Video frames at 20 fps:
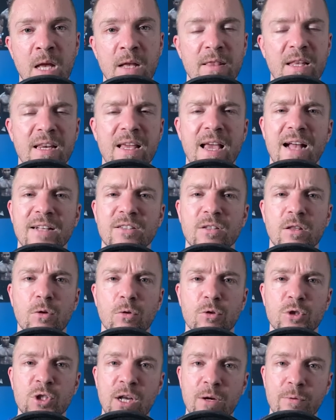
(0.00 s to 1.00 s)
Then he adds a
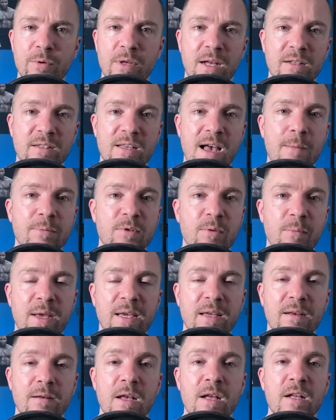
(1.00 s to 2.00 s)
little cherry on top to
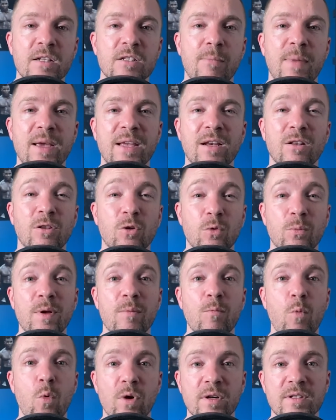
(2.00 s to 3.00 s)
make it a little bit
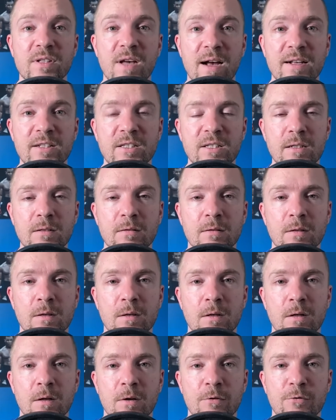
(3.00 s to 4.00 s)
more enticing
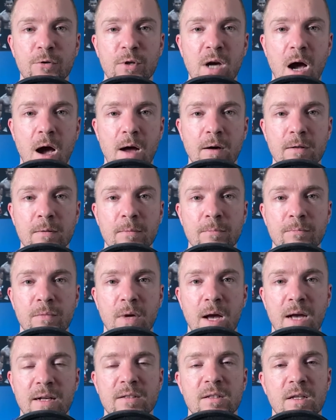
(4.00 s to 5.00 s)
for Conor.
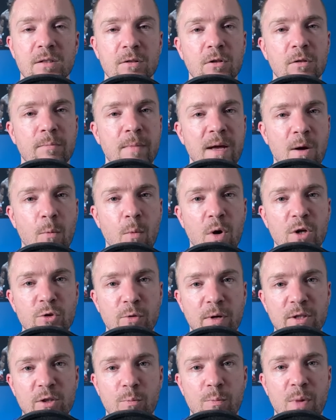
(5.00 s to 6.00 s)
And he says, look, man, I want
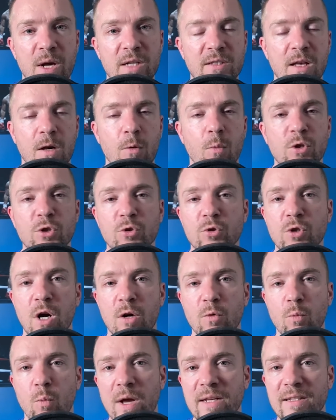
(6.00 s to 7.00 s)
you at your best. I don't want you
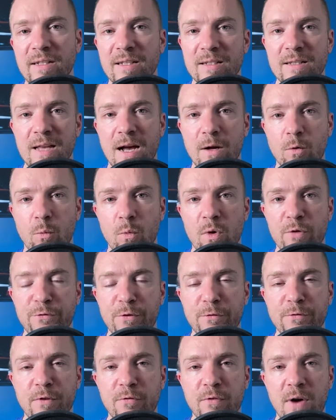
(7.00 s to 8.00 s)
cutting weight to get down to
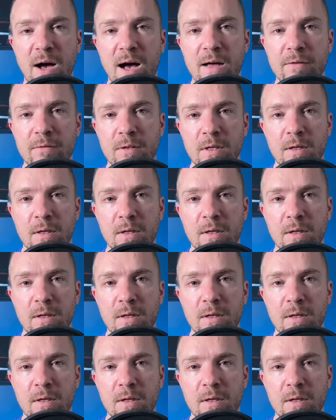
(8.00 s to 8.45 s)
155.